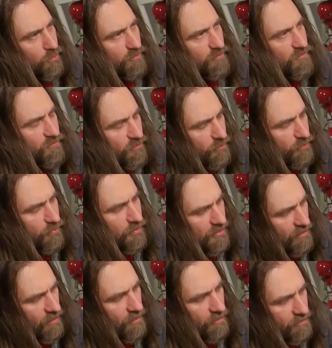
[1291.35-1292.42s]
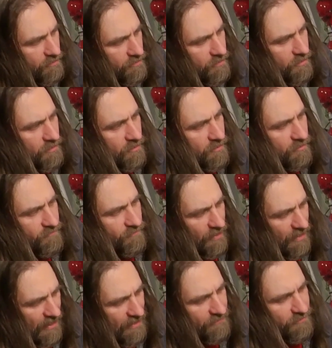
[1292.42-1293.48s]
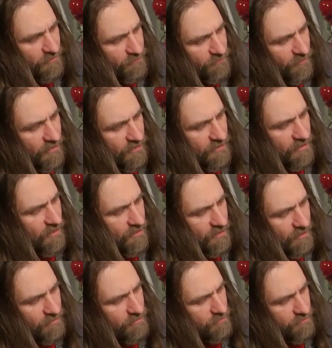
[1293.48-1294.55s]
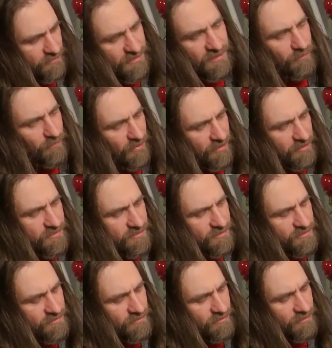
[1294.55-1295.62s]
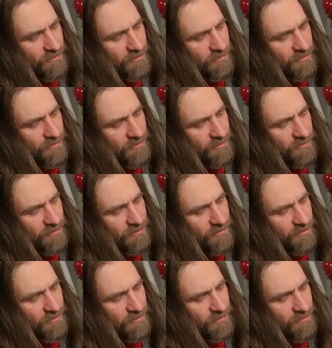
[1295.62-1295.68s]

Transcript: flew pretty hard for half the flight, and I got 13 minutes